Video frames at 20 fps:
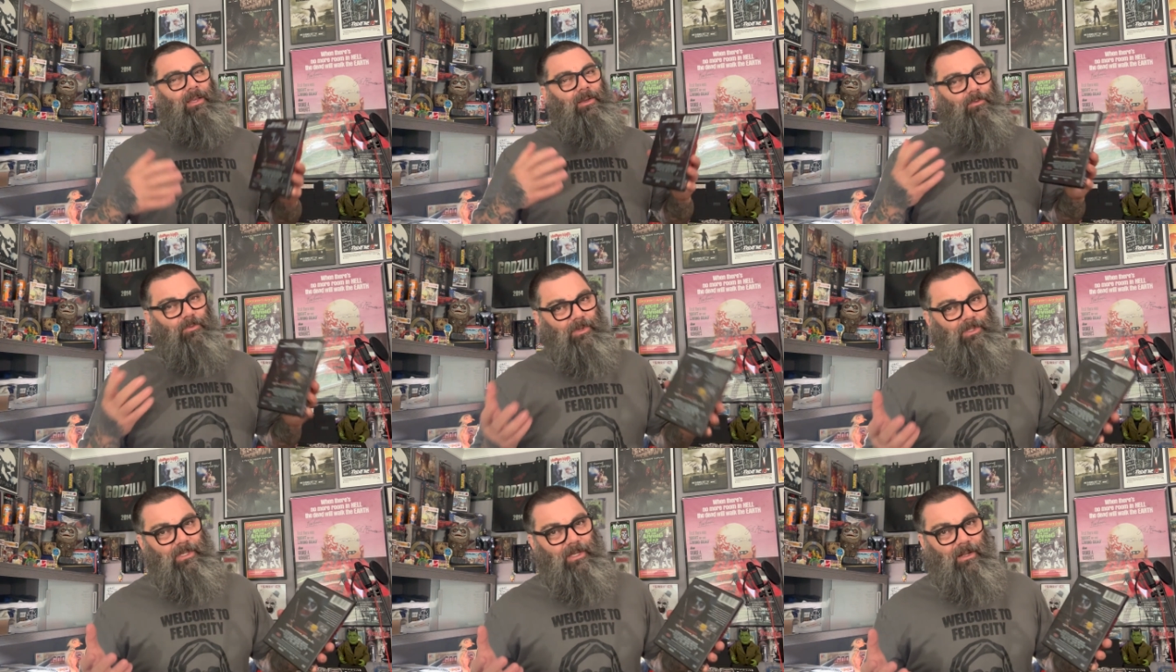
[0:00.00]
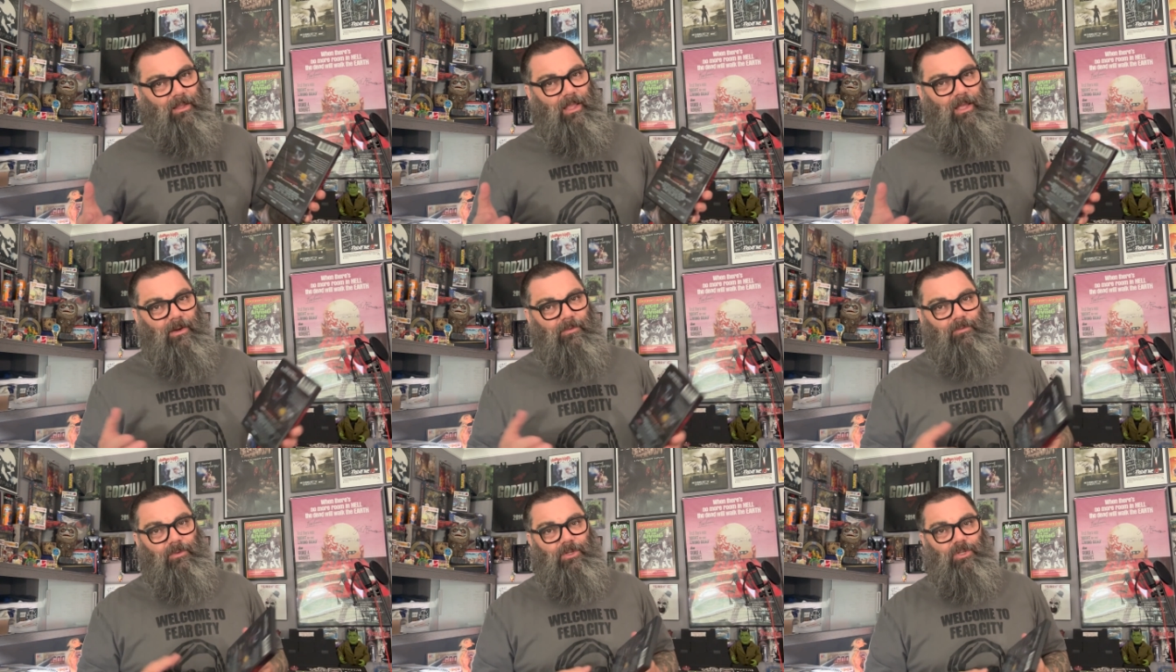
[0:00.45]
Wasn't a
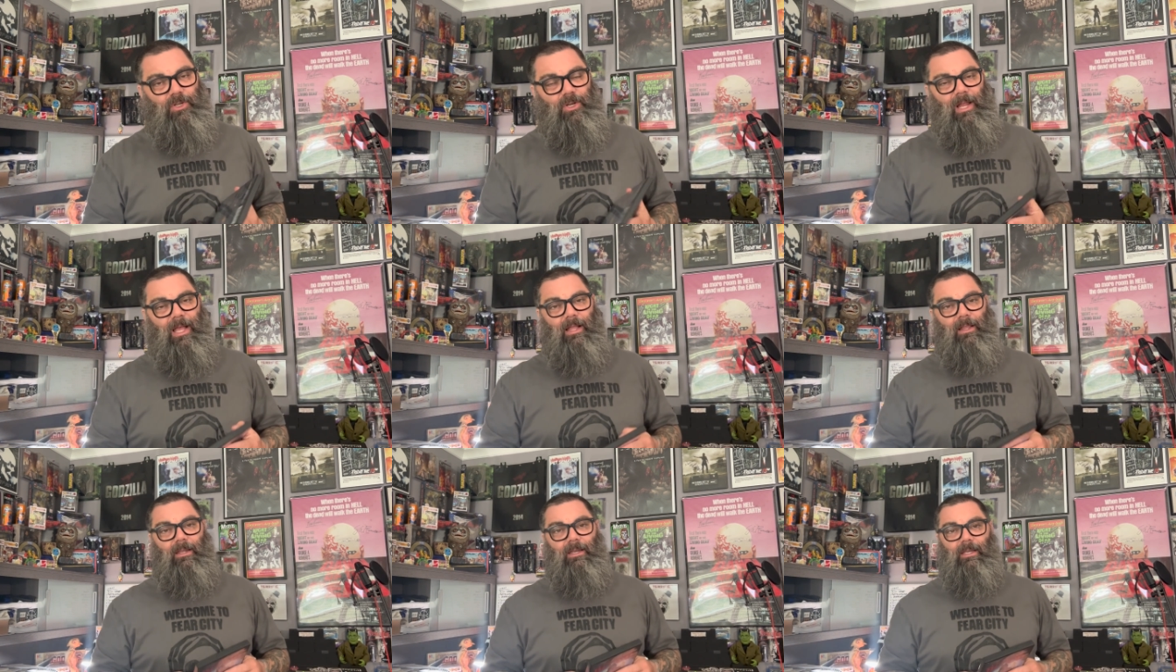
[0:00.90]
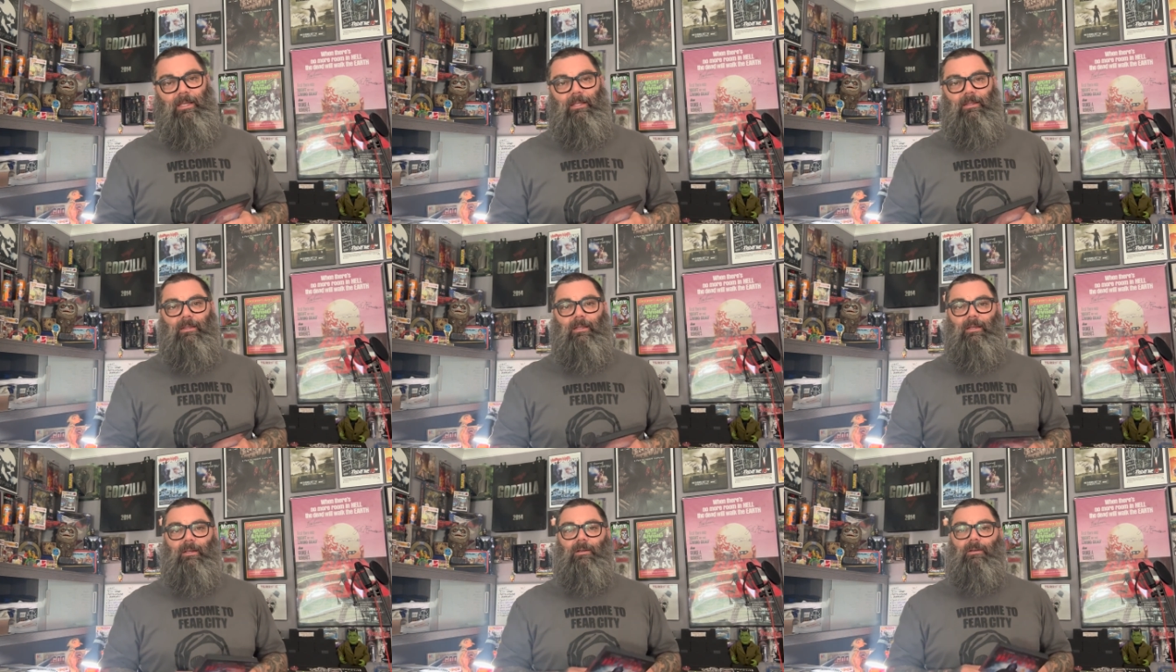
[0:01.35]
lot of originality in
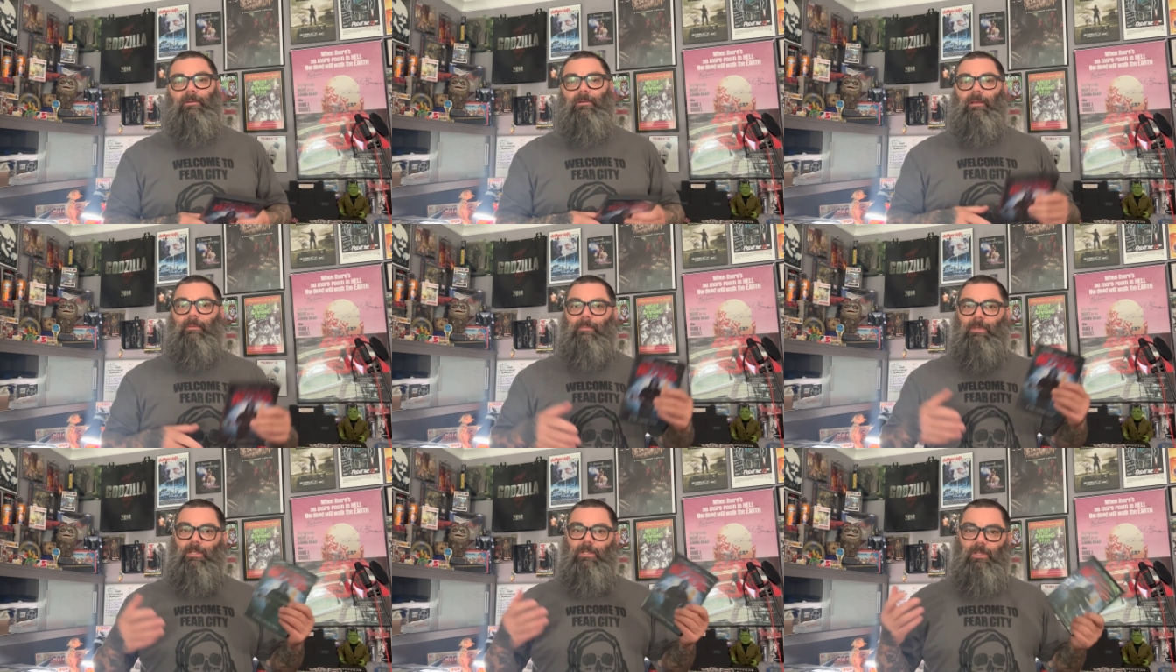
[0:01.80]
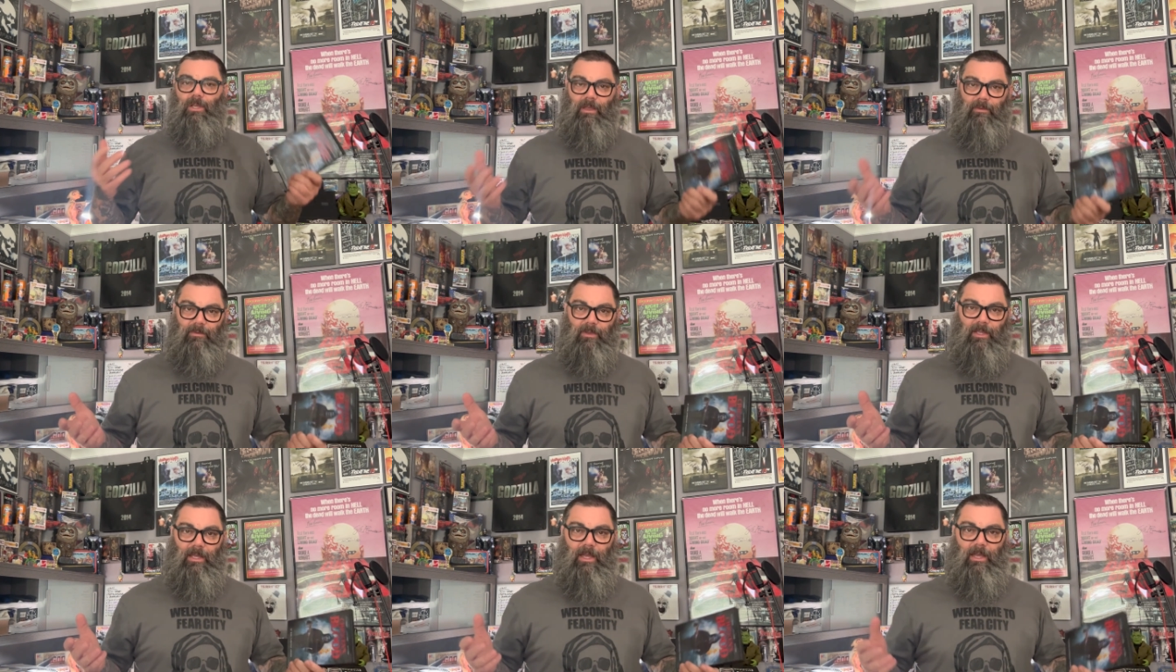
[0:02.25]
there. I mean, you
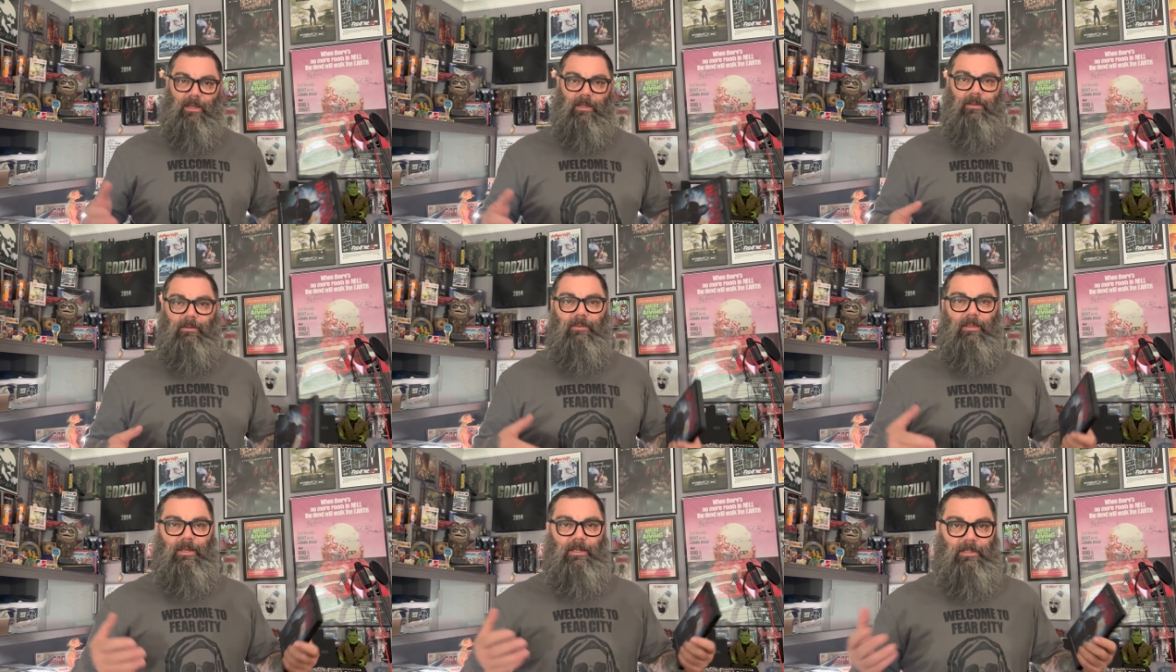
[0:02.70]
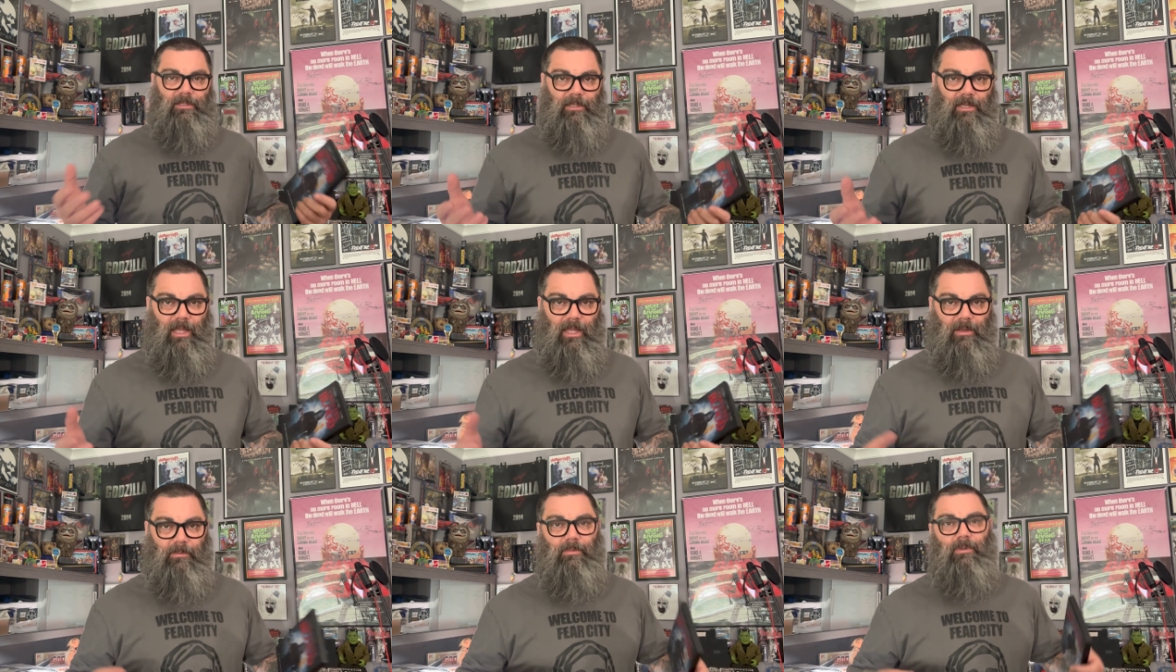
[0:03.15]
have a guy that
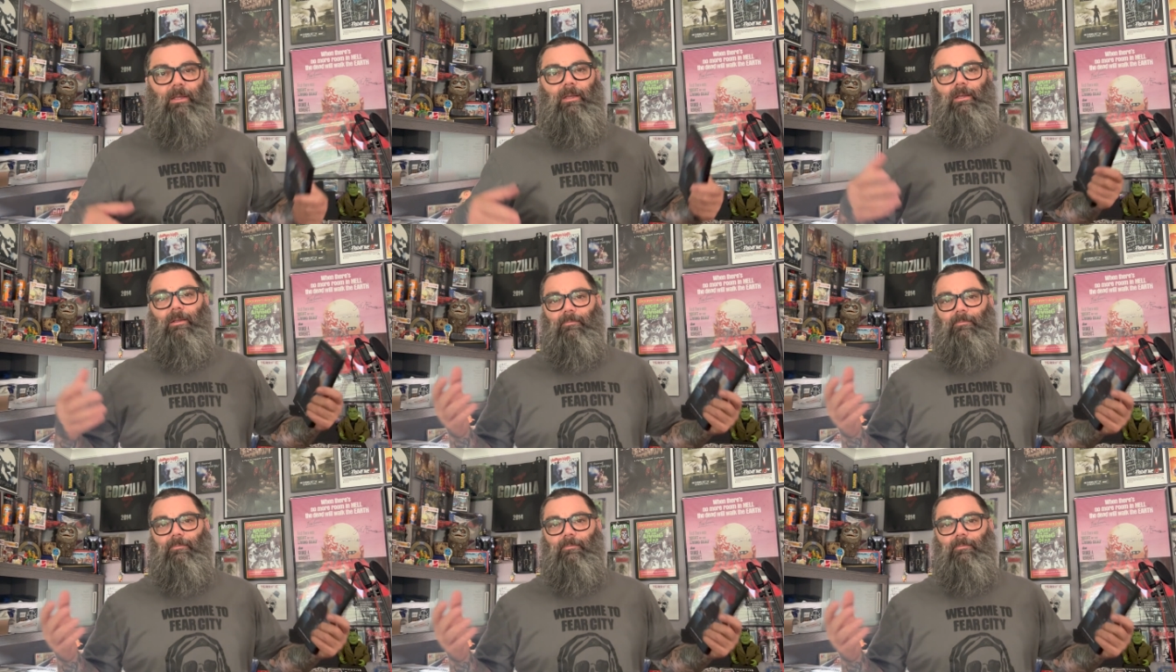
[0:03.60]
escaped.